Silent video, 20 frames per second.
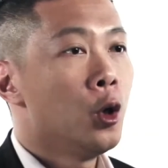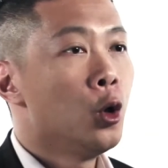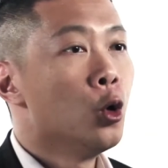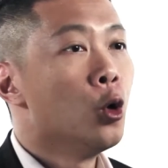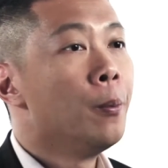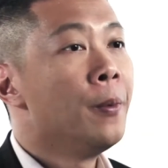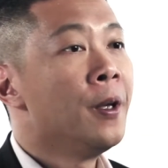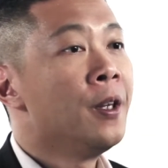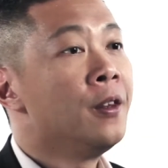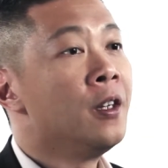it
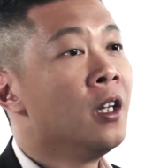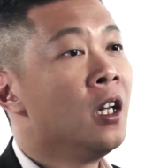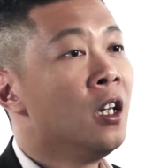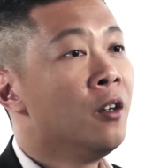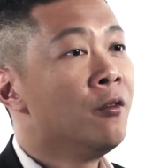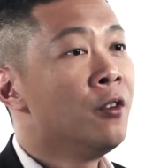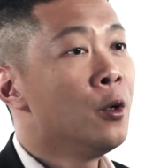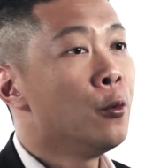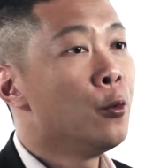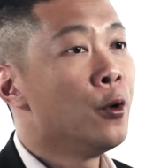will be
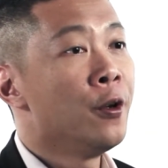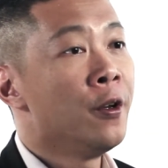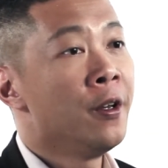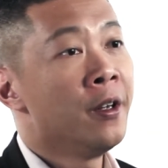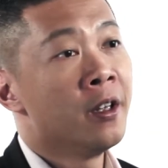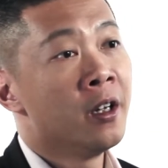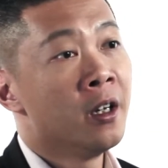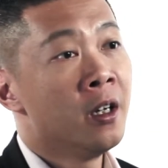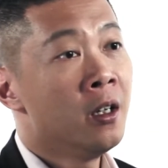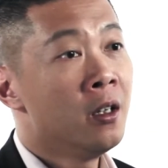delivered
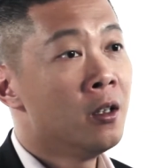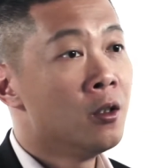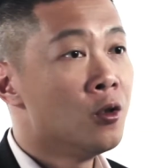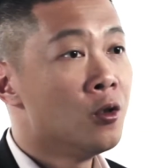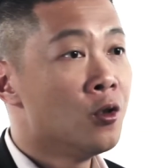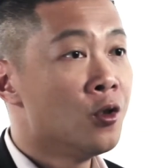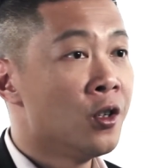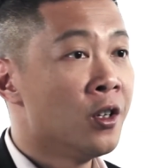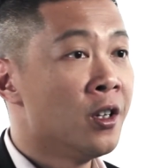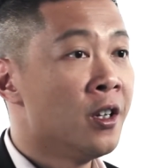within the
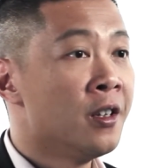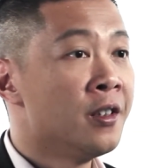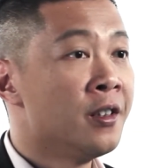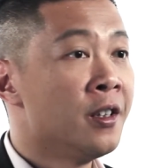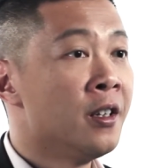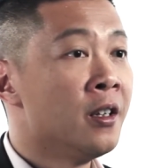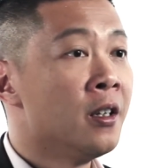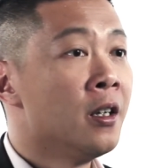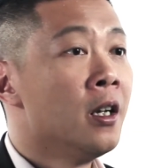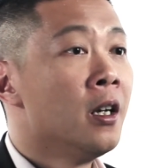GDC.